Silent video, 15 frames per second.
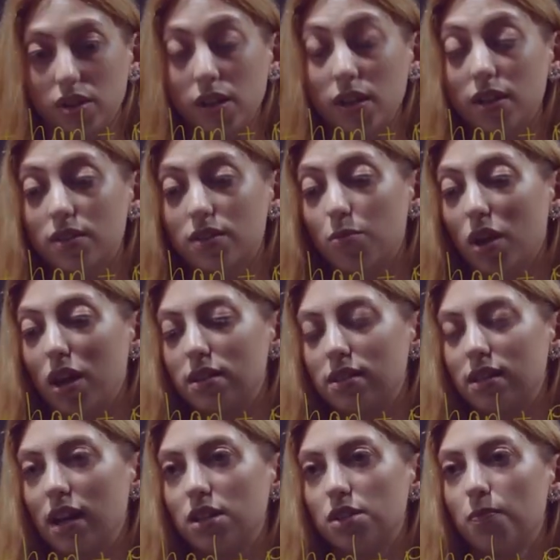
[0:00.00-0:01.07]
this is
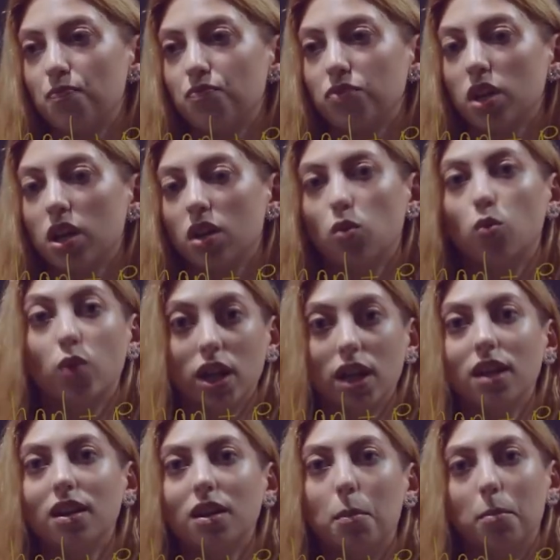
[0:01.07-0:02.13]
that
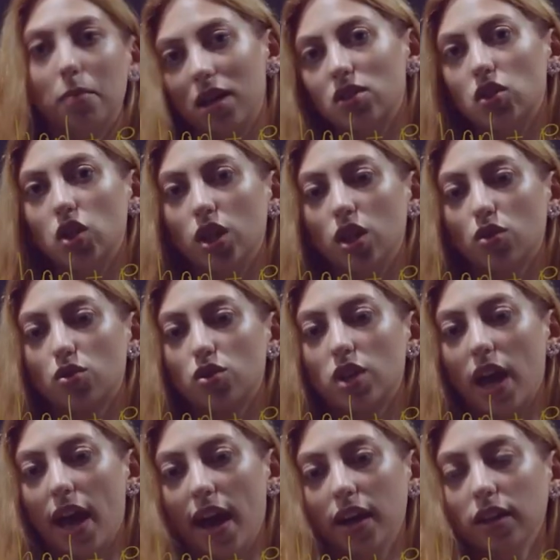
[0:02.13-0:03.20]
we must use
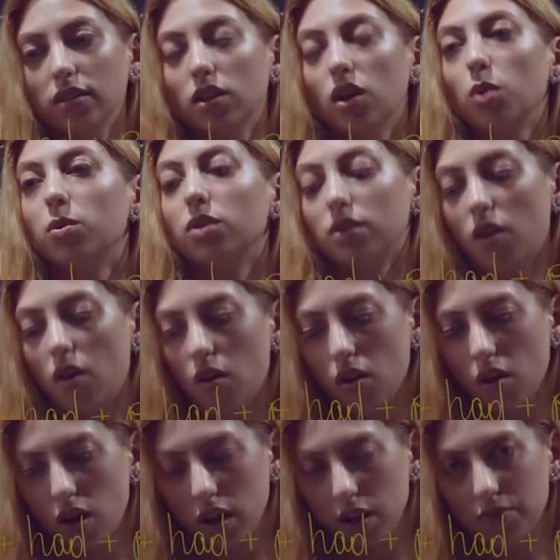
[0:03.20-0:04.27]
had with
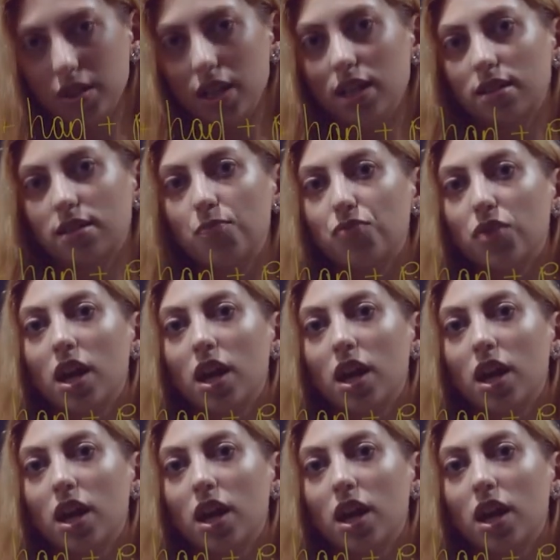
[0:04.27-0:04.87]
all of this.